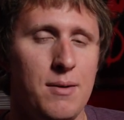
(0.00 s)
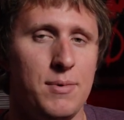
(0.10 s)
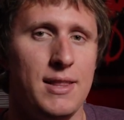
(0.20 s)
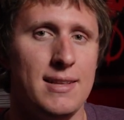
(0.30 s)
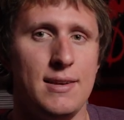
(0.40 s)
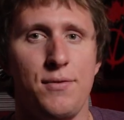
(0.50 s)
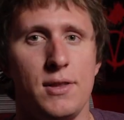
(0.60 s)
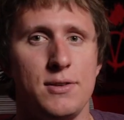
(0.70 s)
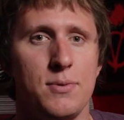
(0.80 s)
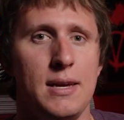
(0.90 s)
But that's it for
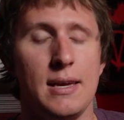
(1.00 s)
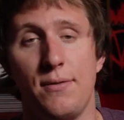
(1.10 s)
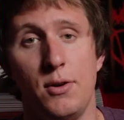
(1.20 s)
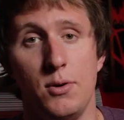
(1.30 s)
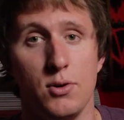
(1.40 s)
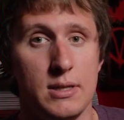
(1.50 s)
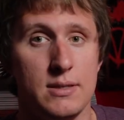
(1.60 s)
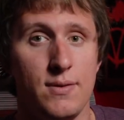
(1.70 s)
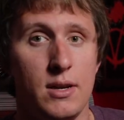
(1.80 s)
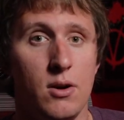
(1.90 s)
this week. If you enjoyed
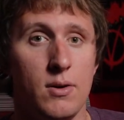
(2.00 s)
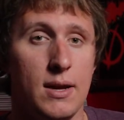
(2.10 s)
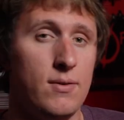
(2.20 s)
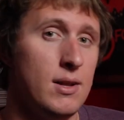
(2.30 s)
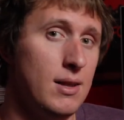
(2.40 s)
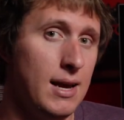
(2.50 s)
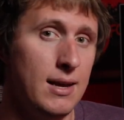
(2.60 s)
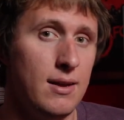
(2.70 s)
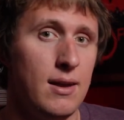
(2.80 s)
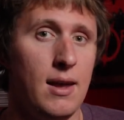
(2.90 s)
this video, give it a like.